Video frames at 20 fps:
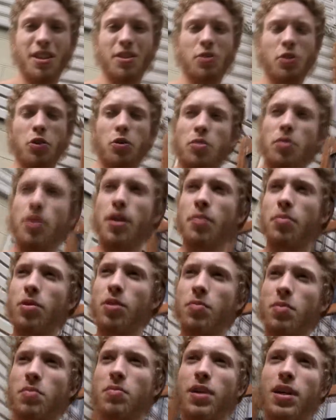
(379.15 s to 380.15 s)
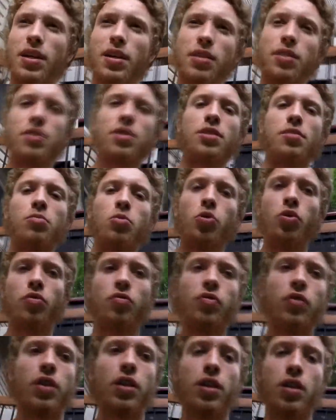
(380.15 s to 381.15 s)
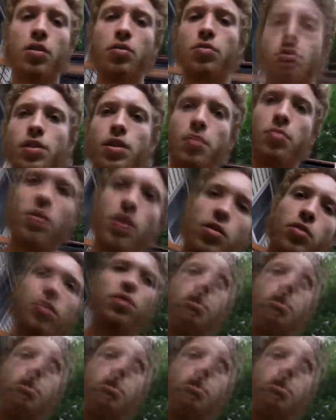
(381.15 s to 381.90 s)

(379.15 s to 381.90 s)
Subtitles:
tuned, I'm going to be making some more videos about